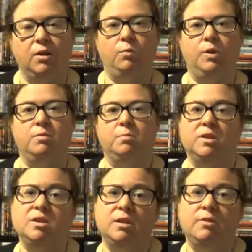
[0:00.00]
with
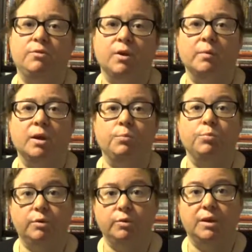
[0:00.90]
Melissa from the
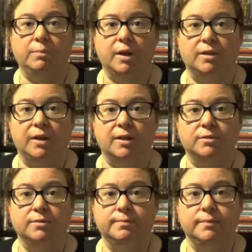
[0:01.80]
Brook Reading Podcast.